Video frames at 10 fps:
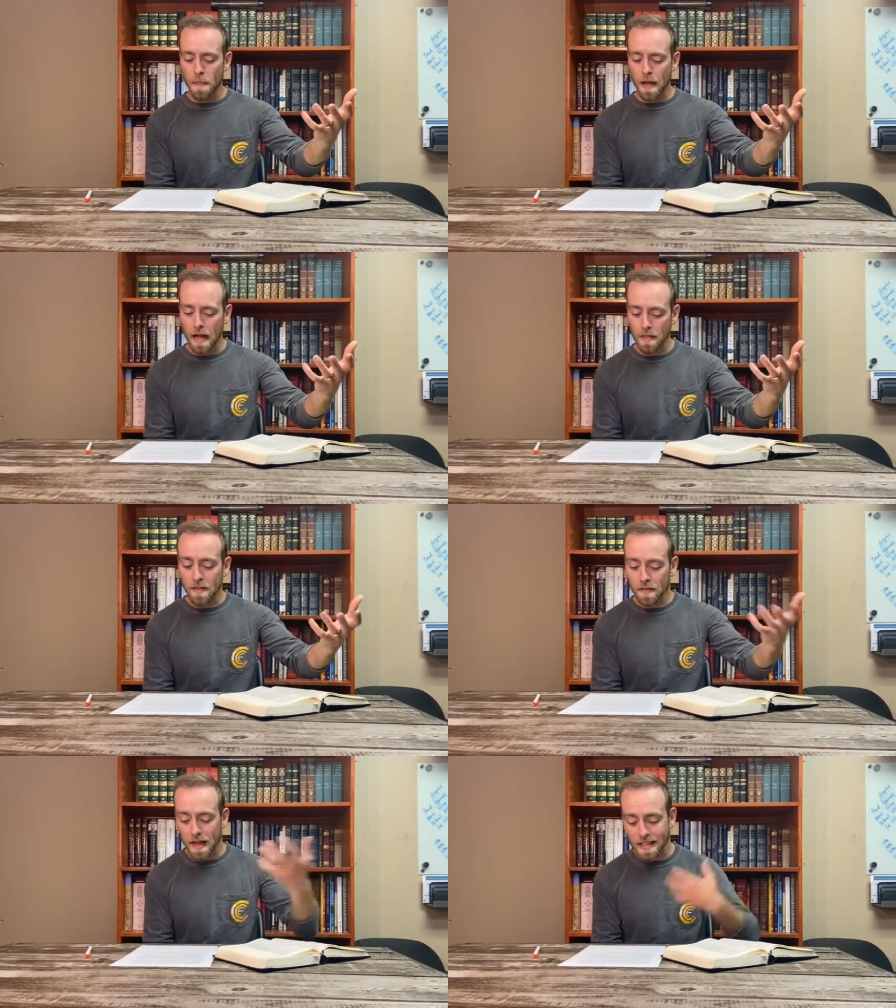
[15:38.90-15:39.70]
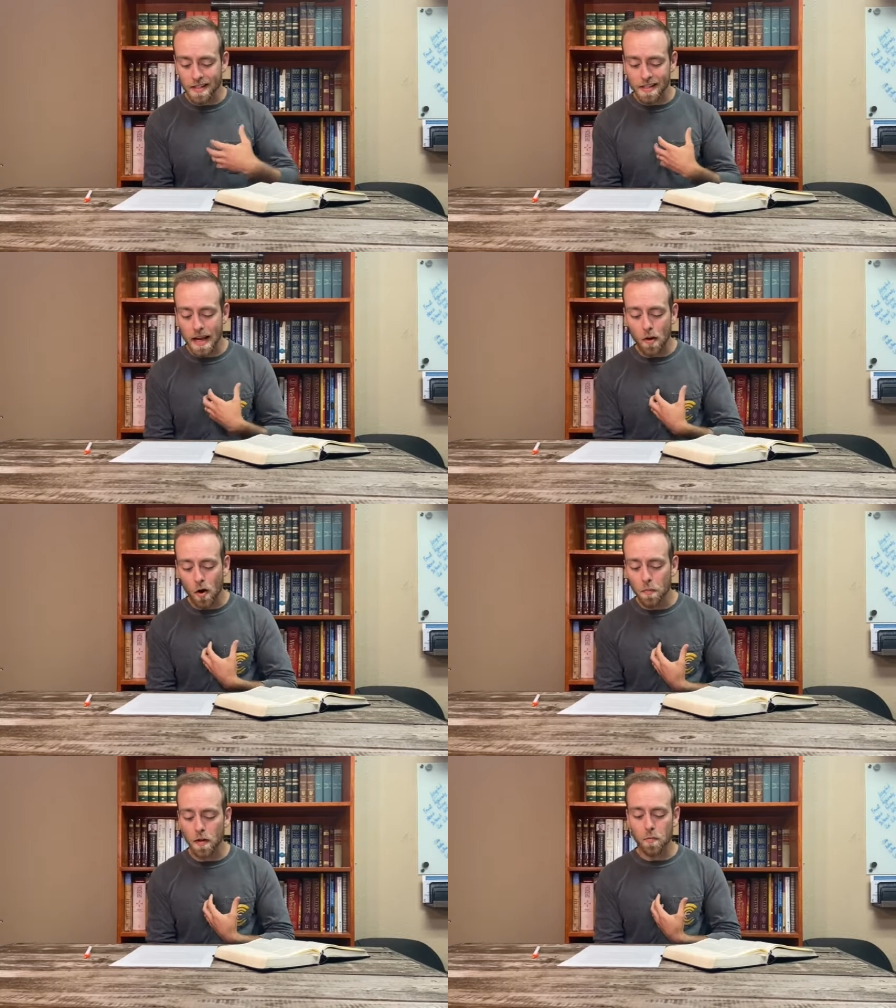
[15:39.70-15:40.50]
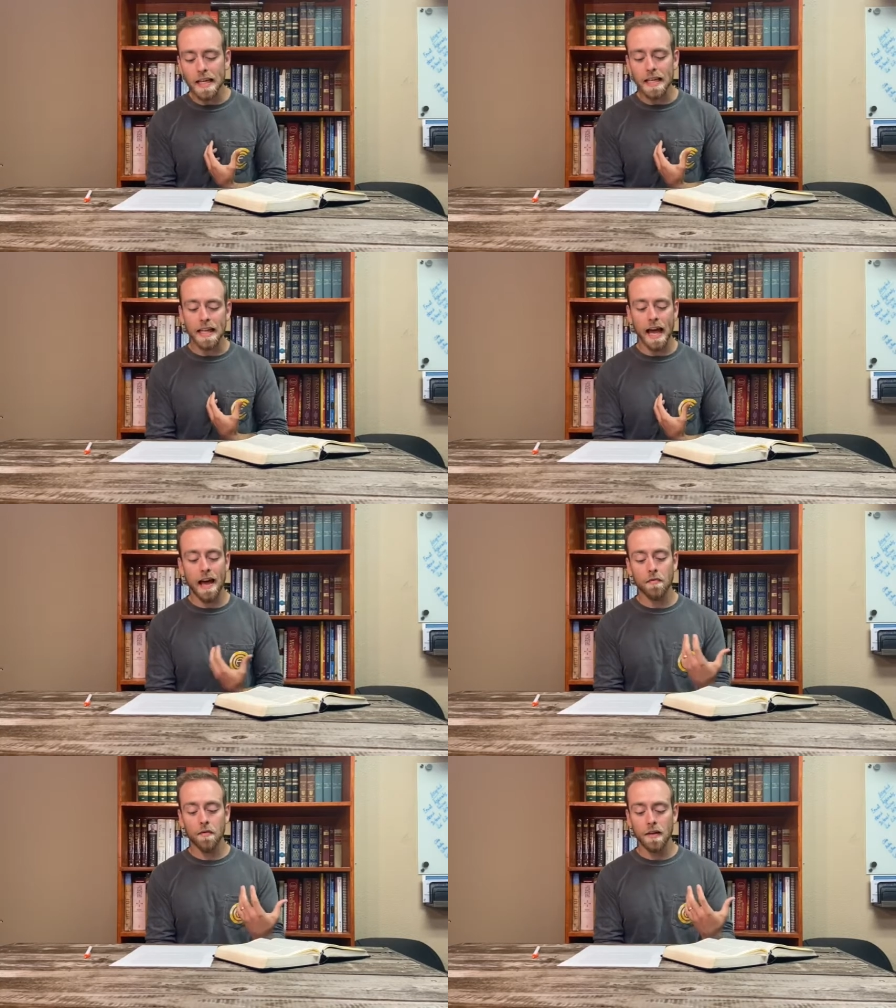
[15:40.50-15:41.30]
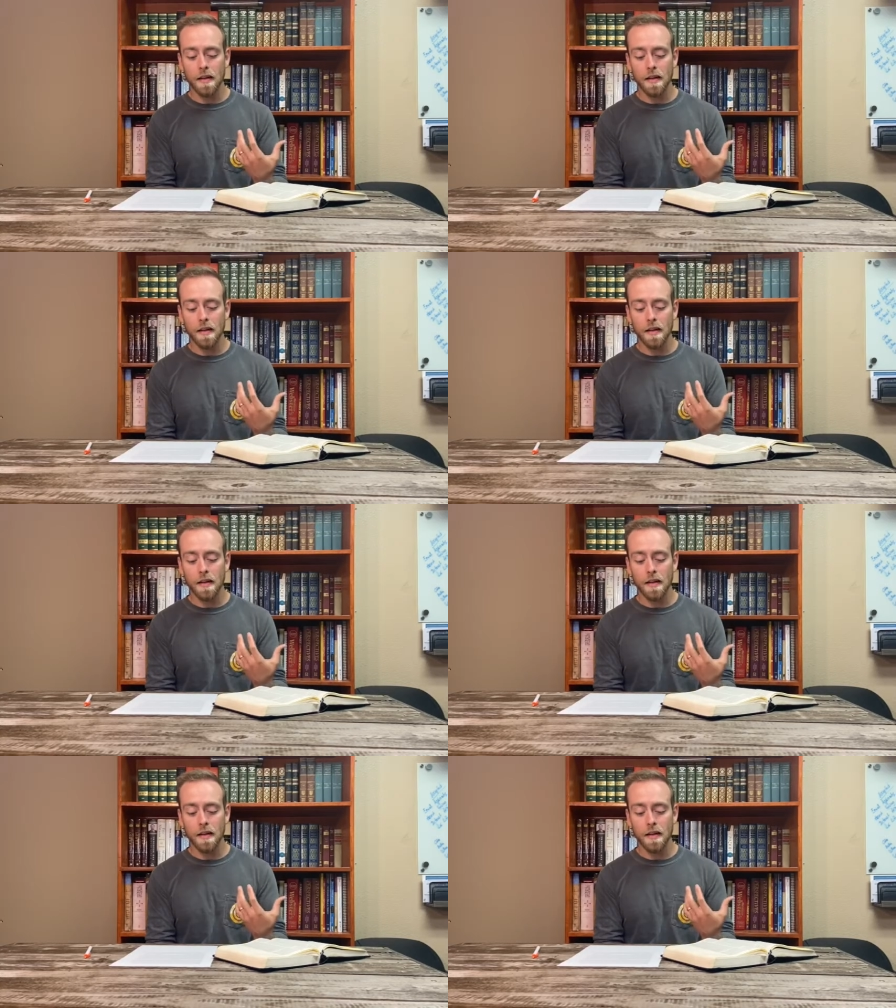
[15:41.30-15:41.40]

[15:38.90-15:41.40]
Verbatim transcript: and I think that that's the same hope that we need to have.